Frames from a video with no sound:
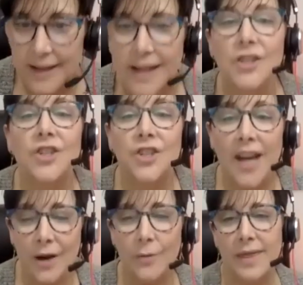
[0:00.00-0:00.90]

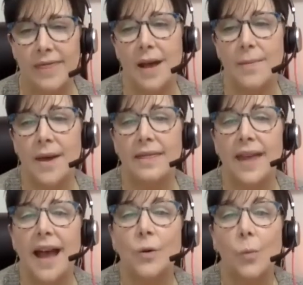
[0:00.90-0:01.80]
Share with them
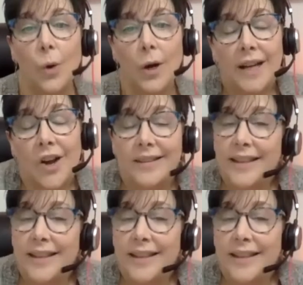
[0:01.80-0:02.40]
that you're working on